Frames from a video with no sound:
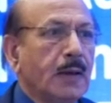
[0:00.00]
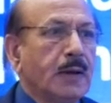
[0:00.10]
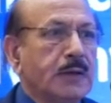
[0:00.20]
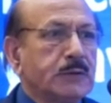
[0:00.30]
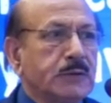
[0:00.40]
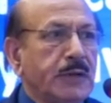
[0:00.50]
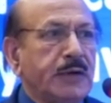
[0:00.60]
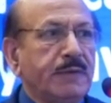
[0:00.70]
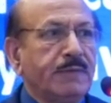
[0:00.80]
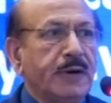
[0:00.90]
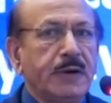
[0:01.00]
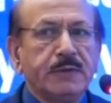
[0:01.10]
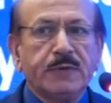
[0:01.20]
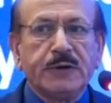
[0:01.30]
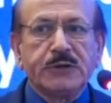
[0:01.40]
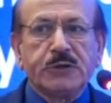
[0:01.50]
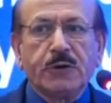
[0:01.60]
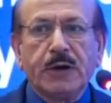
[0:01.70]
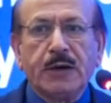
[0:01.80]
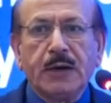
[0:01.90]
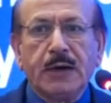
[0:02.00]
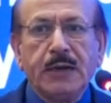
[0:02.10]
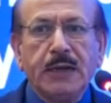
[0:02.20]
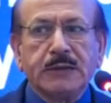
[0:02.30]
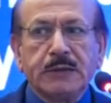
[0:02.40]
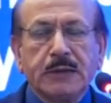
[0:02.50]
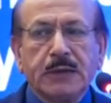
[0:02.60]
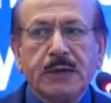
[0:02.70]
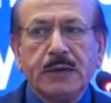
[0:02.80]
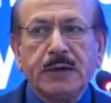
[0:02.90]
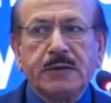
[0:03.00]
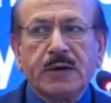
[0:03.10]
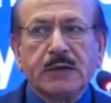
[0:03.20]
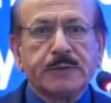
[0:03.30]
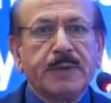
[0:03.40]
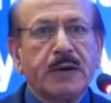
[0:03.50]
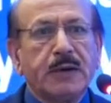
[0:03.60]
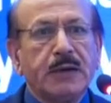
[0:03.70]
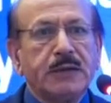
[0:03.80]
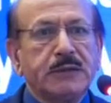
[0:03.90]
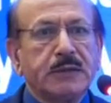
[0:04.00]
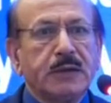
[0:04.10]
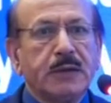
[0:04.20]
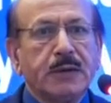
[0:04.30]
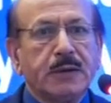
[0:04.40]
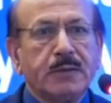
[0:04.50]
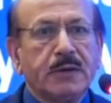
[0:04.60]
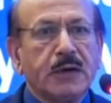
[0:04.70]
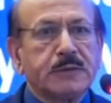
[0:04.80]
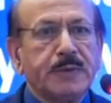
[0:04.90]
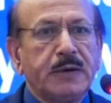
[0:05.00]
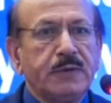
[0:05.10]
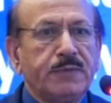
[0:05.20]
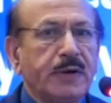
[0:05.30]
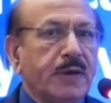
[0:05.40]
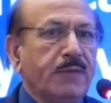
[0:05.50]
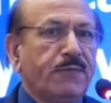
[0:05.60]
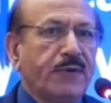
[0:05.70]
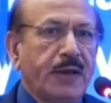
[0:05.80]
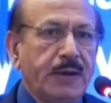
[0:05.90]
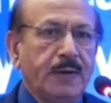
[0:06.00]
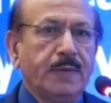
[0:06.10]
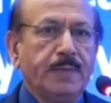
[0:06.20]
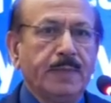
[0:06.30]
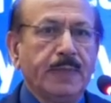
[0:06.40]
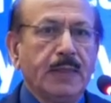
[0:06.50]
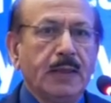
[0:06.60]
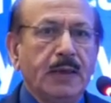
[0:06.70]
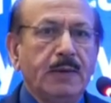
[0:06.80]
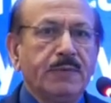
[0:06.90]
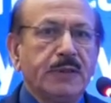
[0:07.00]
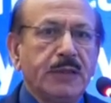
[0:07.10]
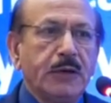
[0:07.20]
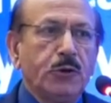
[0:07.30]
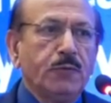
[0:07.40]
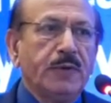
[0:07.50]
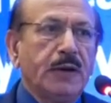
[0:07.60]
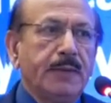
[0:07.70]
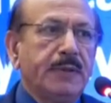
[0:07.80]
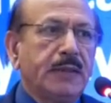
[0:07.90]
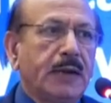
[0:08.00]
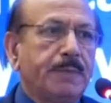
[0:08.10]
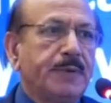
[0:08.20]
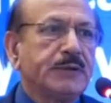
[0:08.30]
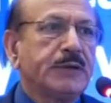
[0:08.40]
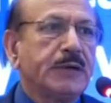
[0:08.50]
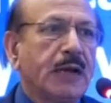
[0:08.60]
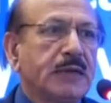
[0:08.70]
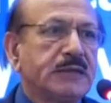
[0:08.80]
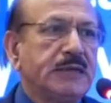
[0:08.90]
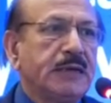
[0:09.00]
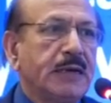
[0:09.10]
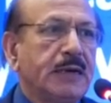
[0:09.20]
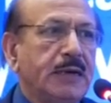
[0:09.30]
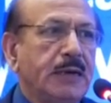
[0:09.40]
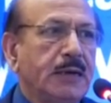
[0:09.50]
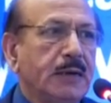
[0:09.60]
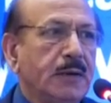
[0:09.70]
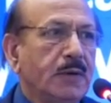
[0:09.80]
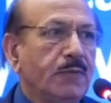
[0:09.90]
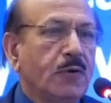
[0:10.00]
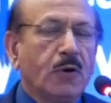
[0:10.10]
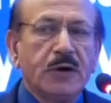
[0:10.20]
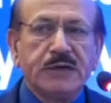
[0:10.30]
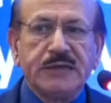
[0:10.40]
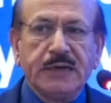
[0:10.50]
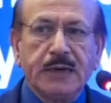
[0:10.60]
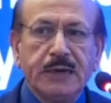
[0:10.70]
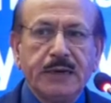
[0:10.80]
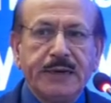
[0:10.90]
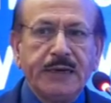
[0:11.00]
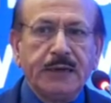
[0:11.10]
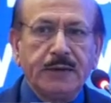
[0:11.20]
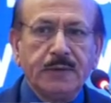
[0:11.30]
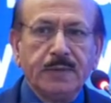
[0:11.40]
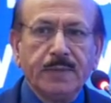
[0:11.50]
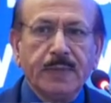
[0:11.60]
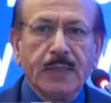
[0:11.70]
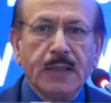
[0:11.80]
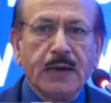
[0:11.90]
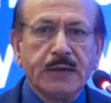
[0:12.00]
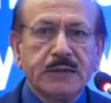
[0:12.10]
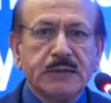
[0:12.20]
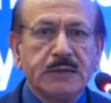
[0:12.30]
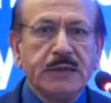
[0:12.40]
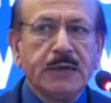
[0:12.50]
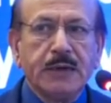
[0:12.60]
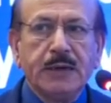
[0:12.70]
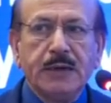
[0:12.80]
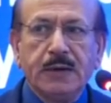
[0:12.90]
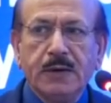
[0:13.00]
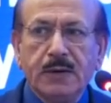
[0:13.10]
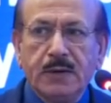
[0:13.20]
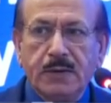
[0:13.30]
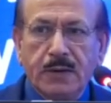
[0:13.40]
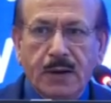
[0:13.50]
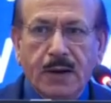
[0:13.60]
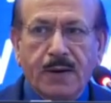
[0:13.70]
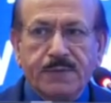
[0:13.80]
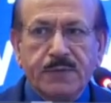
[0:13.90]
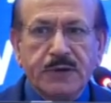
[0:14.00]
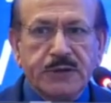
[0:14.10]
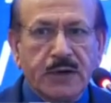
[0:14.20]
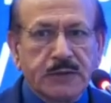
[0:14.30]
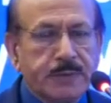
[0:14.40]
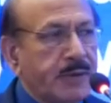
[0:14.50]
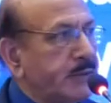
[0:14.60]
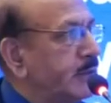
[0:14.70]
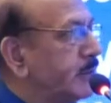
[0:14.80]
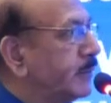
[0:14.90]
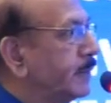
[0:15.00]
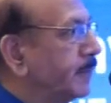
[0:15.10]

his native kidneys were destroyed and he has a kidney transplant and this transplant is working fine. Even then you will label that patient as CKD. We call it CKD-T, that is CKD after a transplantation.